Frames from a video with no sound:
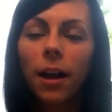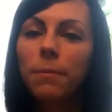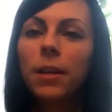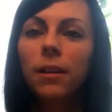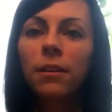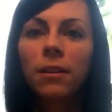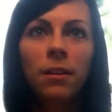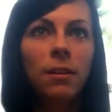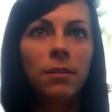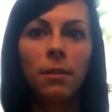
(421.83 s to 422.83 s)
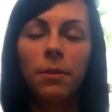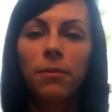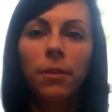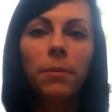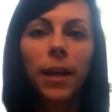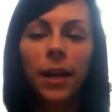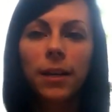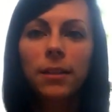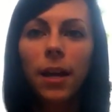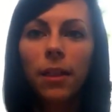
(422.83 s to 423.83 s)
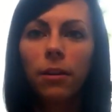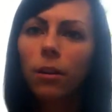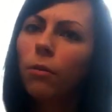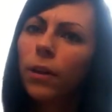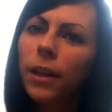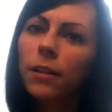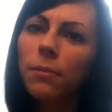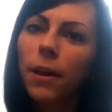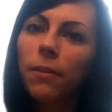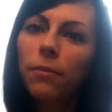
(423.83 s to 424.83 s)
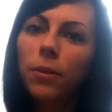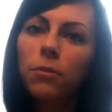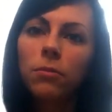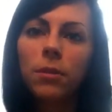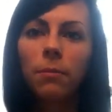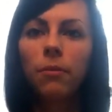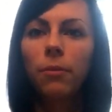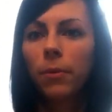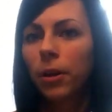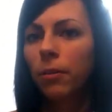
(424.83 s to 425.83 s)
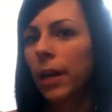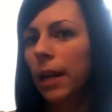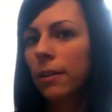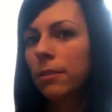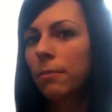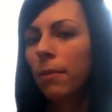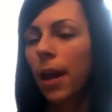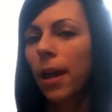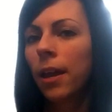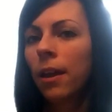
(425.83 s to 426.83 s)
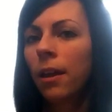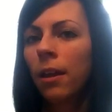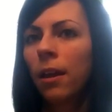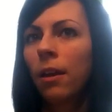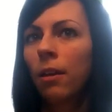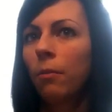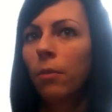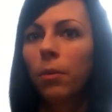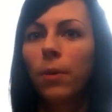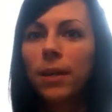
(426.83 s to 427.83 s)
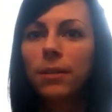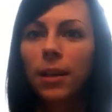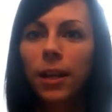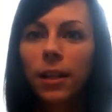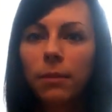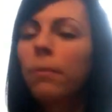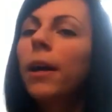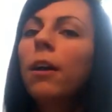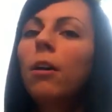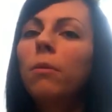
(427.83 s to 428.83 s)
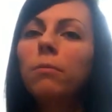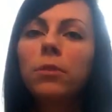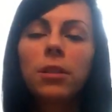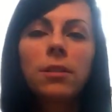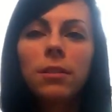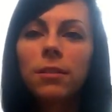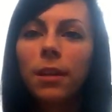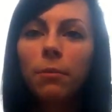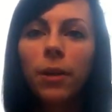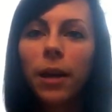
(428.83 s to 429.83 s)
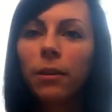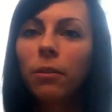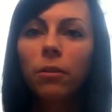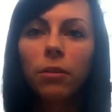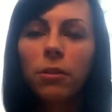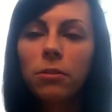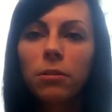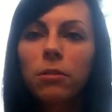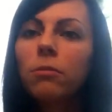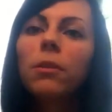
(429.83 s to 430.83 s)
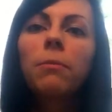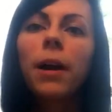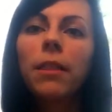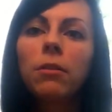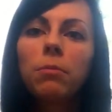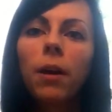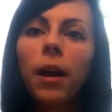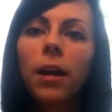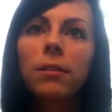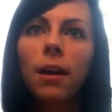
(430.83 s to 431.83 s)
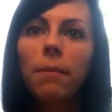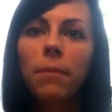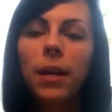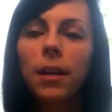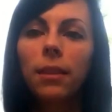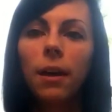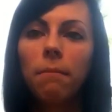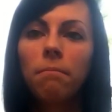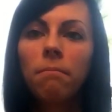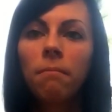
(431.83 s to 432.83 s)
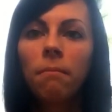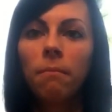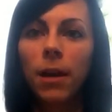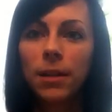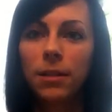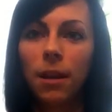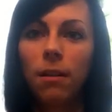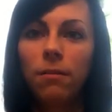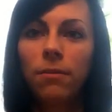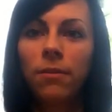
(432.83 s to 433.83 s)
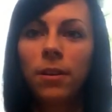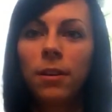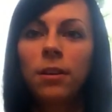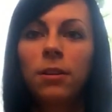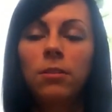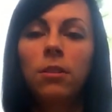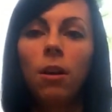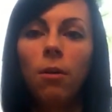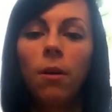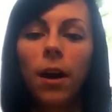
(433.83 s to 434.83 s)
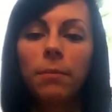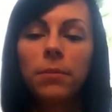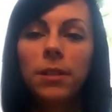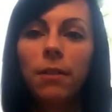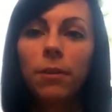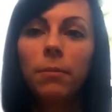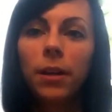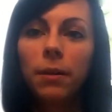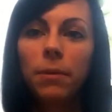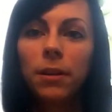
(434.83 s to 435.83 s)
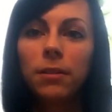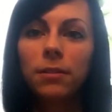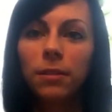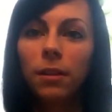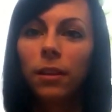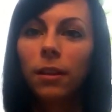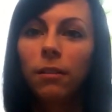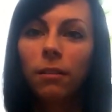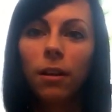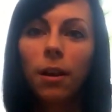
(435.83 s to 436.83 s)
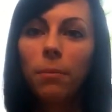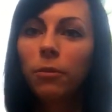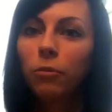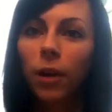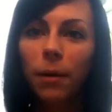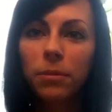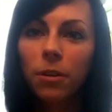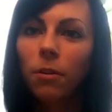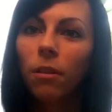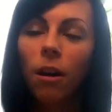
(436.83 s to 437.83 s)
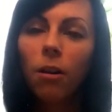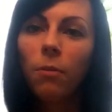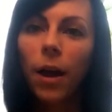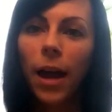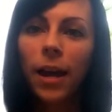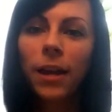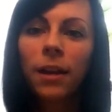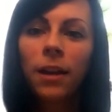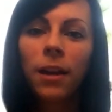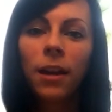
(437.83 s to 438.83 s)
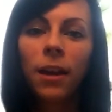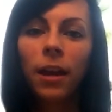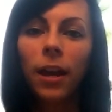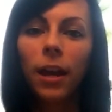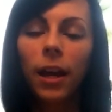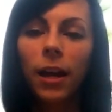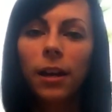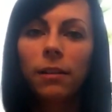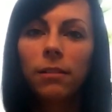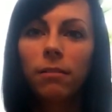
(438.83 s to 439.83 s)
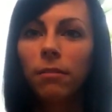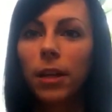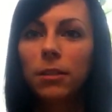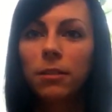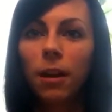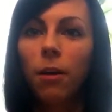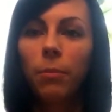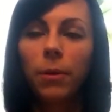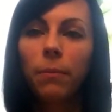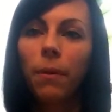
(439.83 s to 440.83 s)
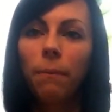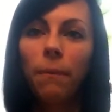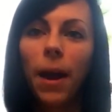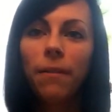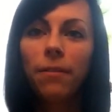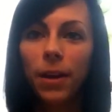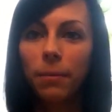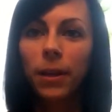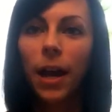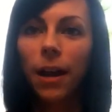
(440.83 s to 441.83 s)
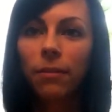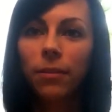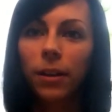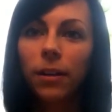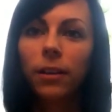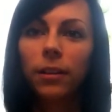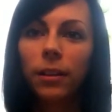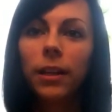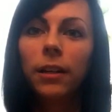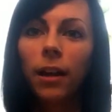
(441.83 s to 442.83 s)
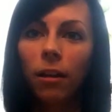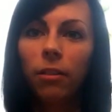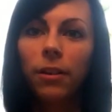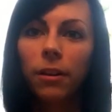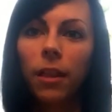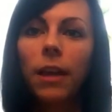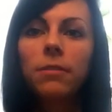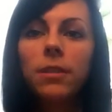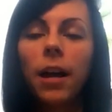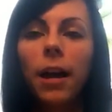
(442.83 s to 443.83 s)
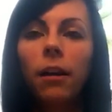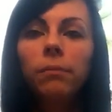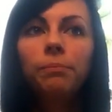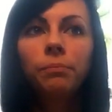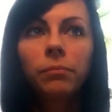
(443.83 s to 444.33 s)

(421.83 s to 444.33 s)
I mean, some of them, like I said, they're going into my food. Some of them are going into the ways that I clean my home. Just the same way I'd go to the grocery store and buy those products, I'm making them myself. So I'm saving money because a couple of drops go a long way. And it's helping my family, I feel, lead a healthier lifestyle.